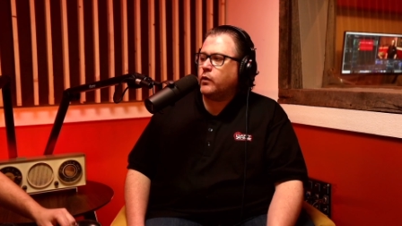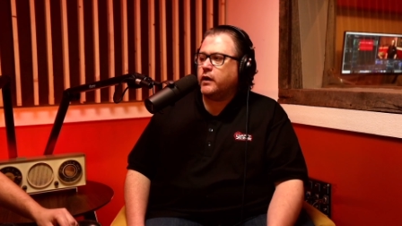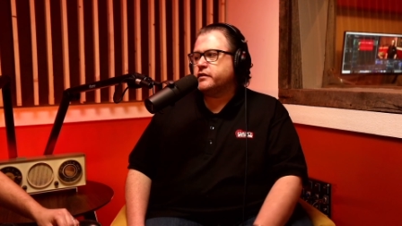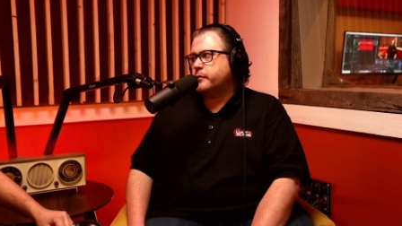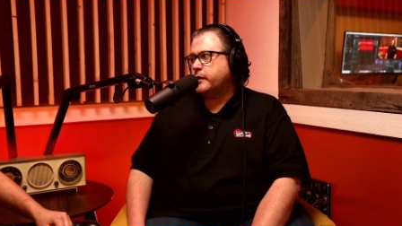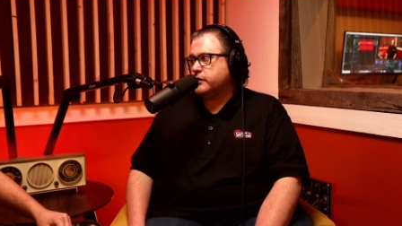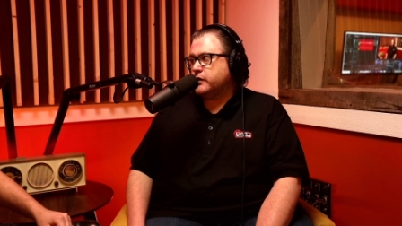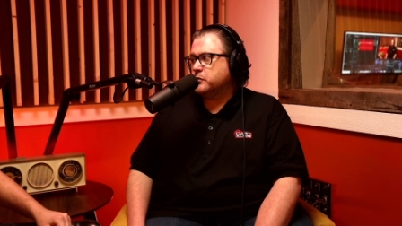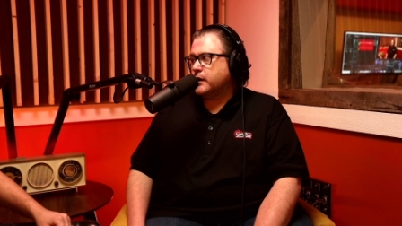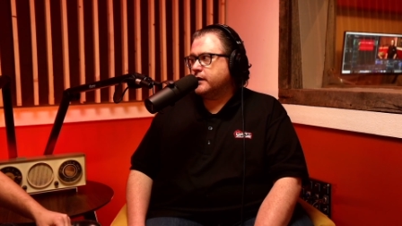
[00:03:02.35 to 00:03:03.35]
Why should I be in the
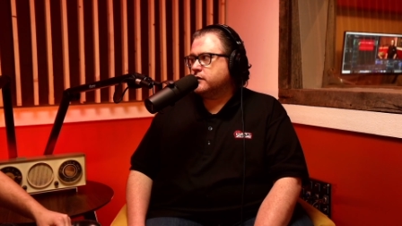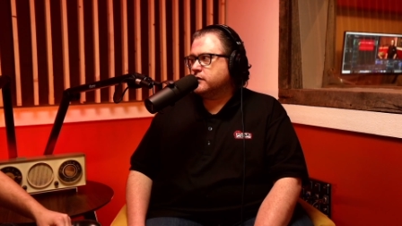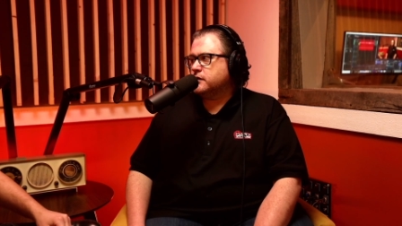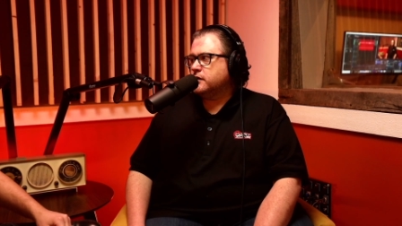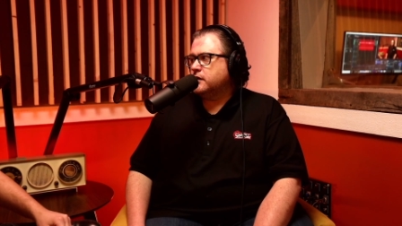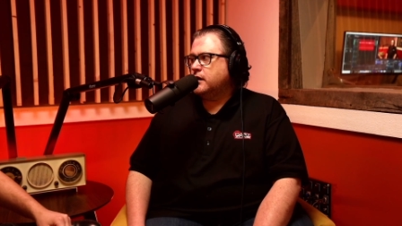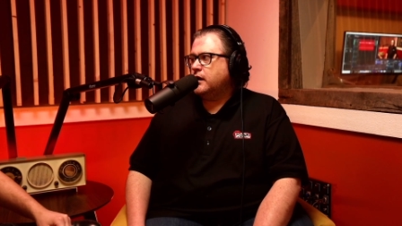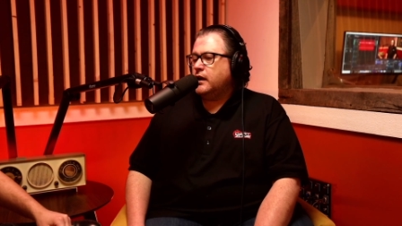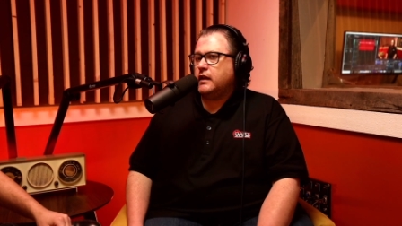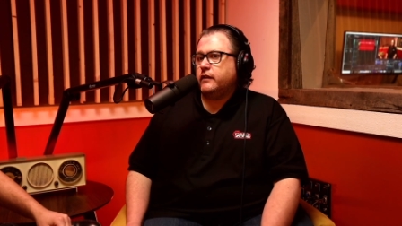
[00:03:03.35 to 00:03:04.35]
gel blasters?
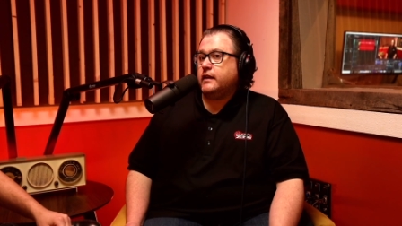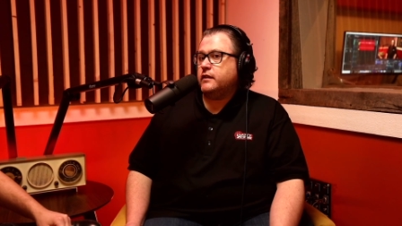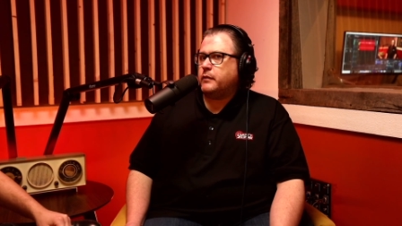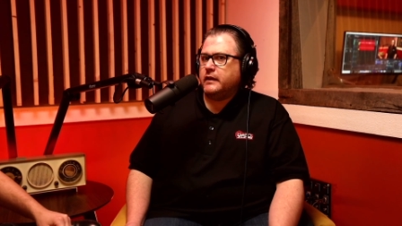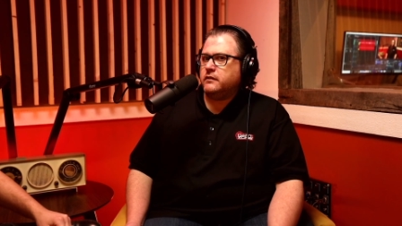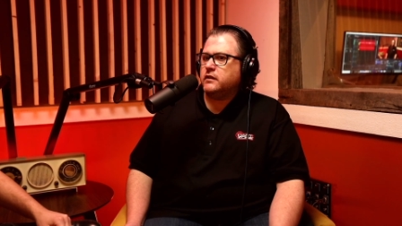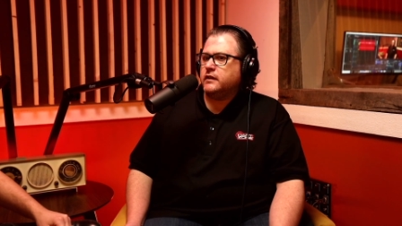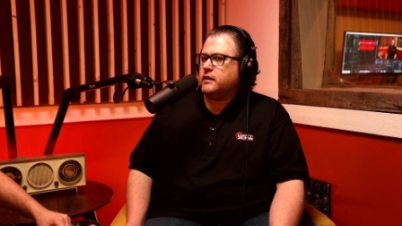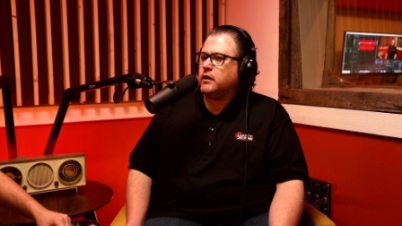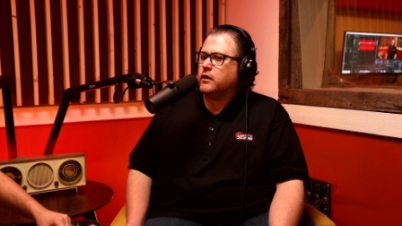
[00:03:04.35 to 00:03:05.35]
And I think it's
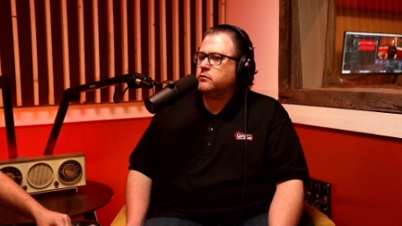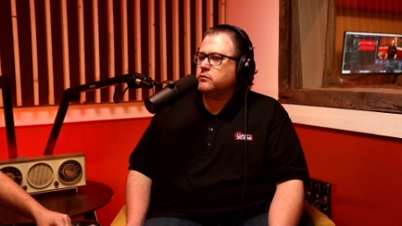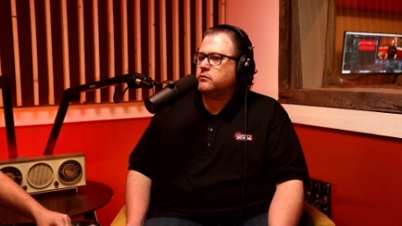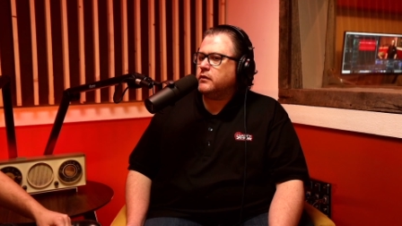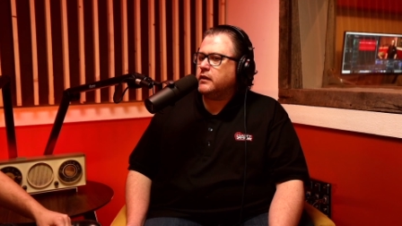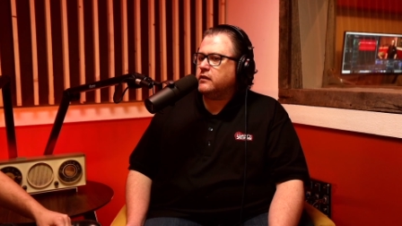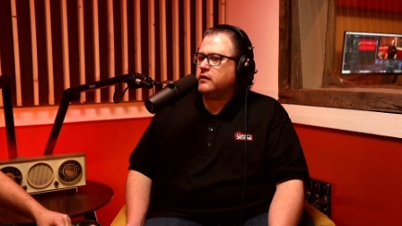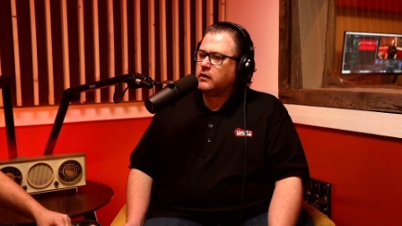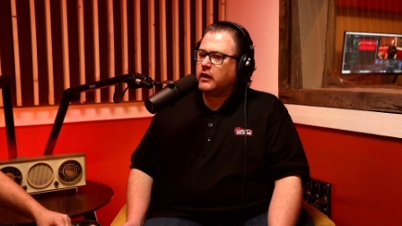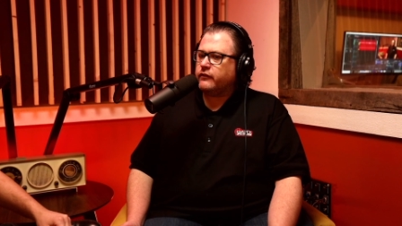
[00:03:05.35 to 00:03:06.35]
basically,
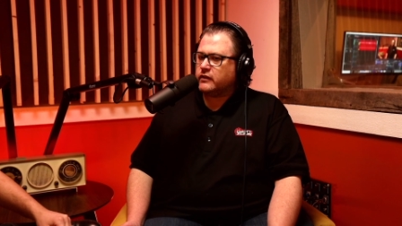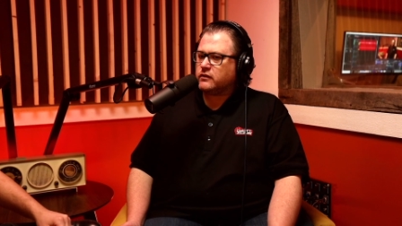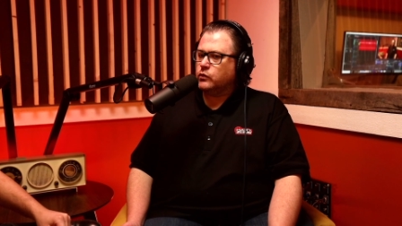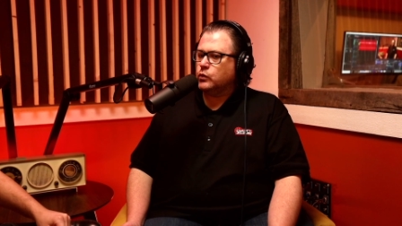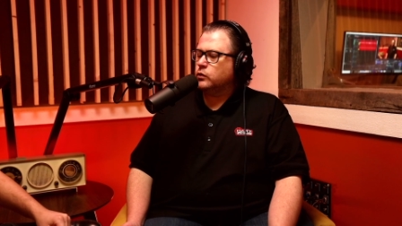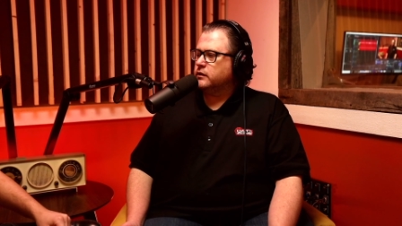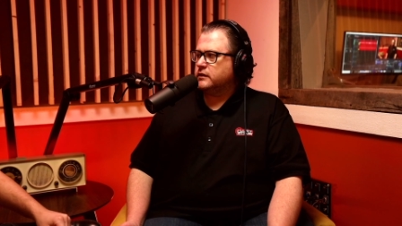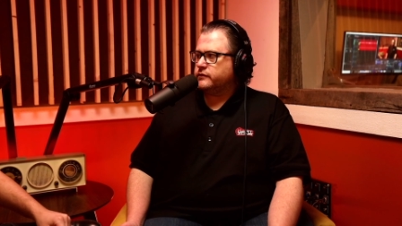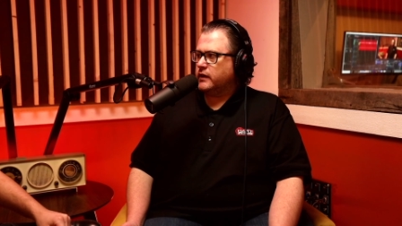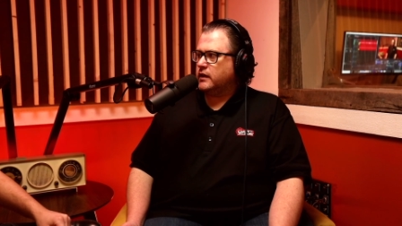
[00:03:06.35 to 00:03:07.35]
if it's cool and
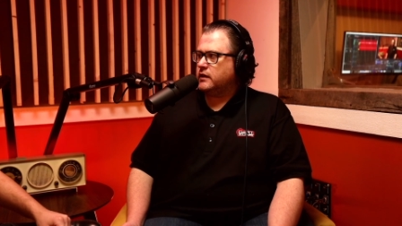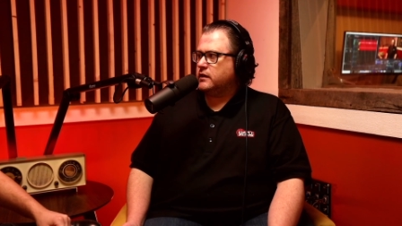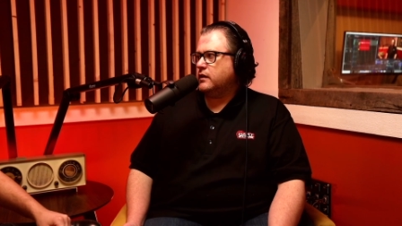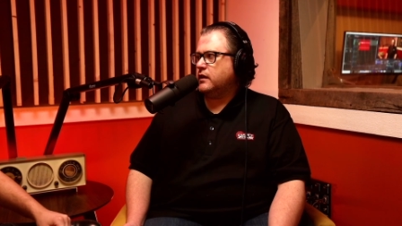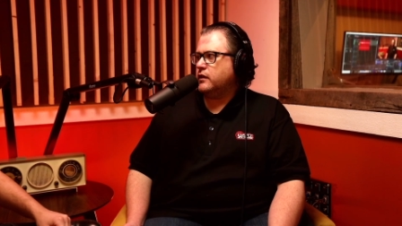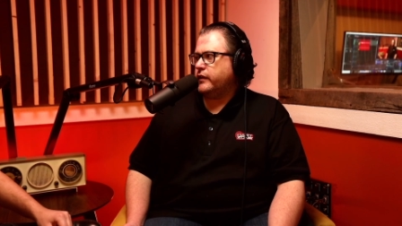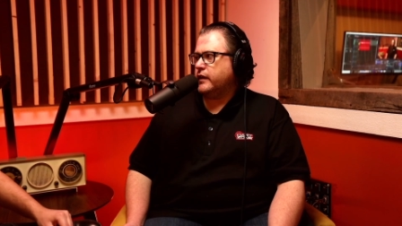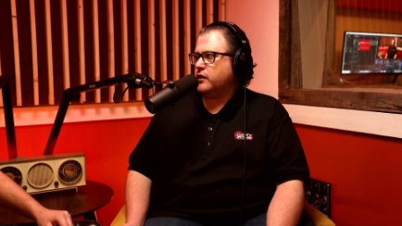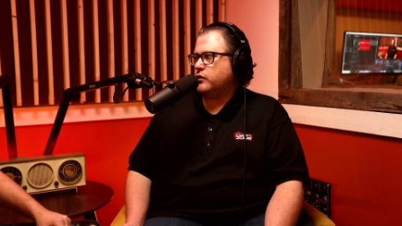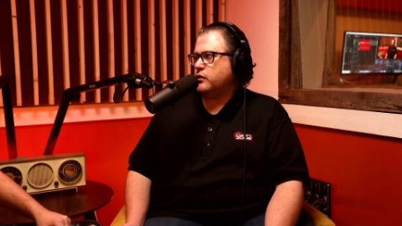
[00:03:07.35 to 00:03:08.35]
it's fun, you
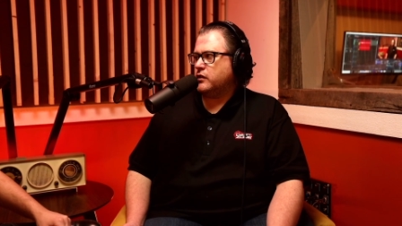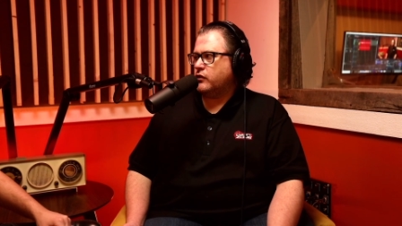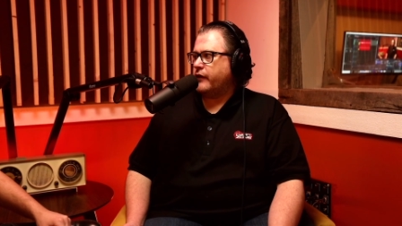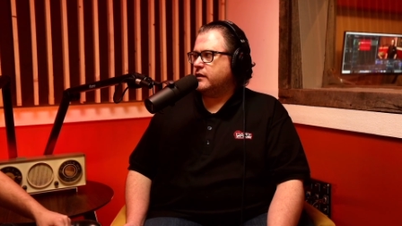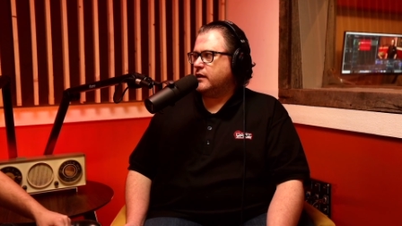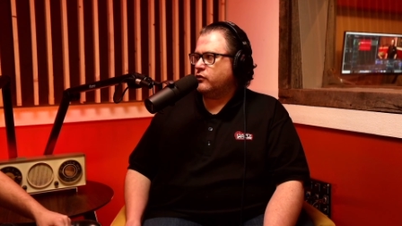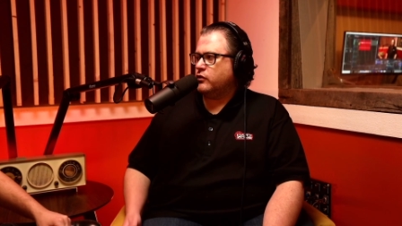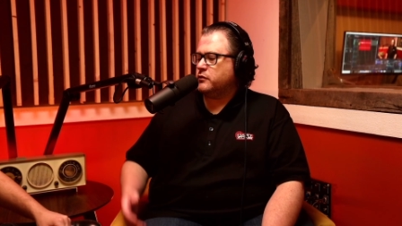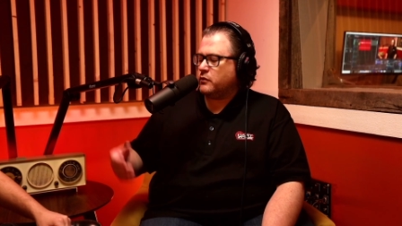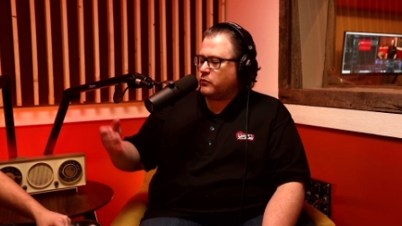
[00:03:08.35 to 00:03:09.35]
think you can gravitate to
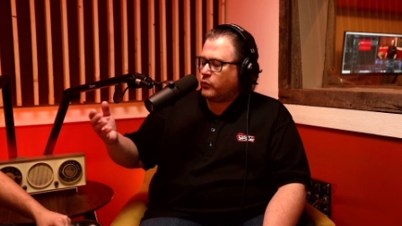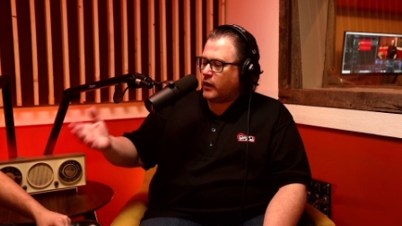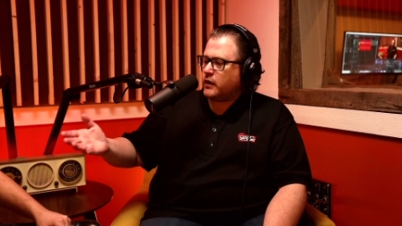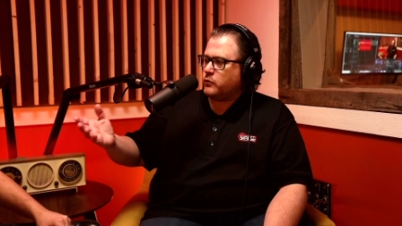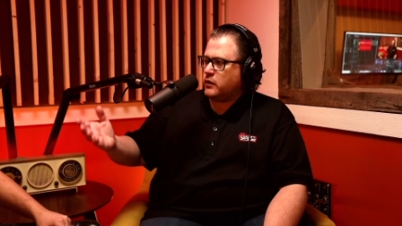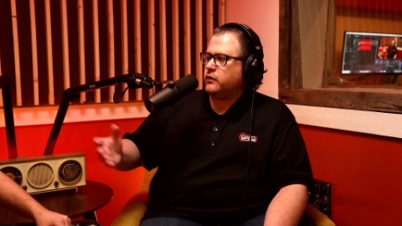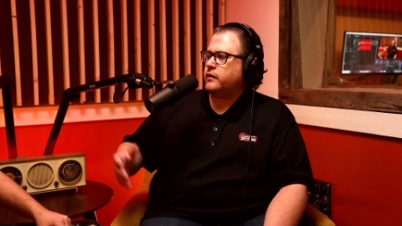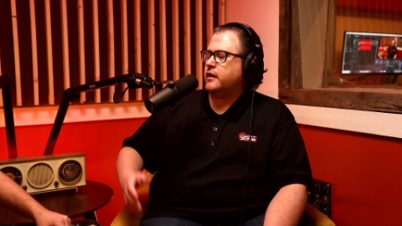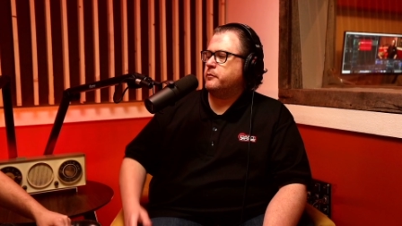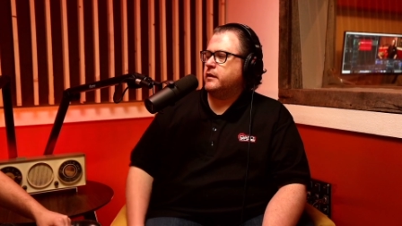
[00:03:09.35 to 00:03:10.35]
it. So what do you
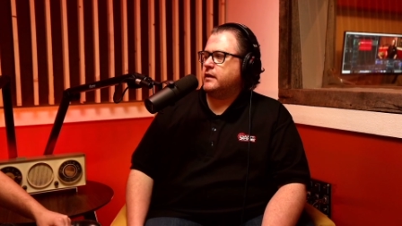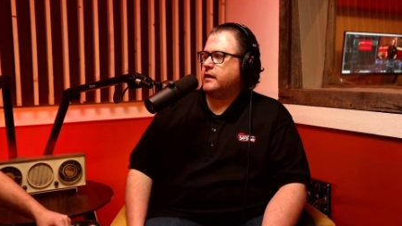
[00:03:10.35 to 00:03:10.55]
think about the